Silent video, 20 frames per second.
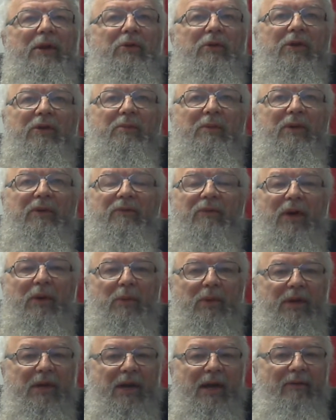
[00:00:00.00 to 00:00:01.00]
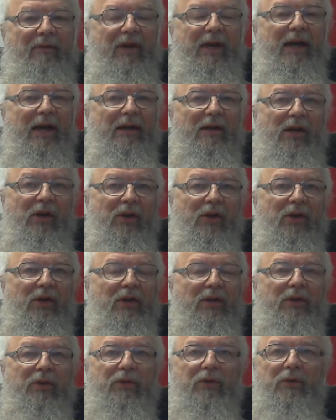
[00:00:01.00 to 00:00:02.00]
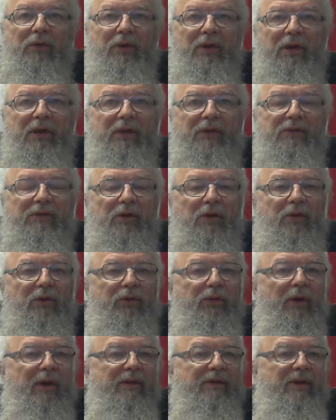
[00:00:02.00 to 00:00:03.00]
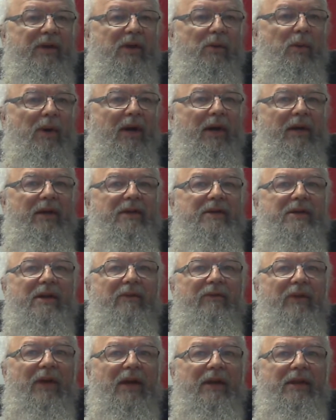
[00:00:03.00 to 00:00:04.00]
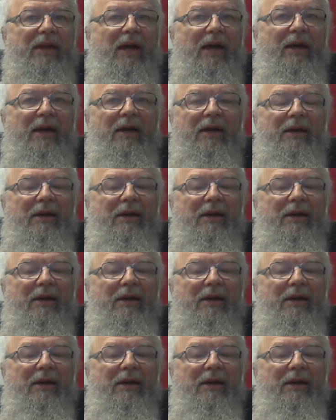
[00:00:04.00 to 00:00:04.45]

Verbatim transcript: Christmas fun when you'd have a catalog you could look through and you could circle toys that you wanted and stuff like that.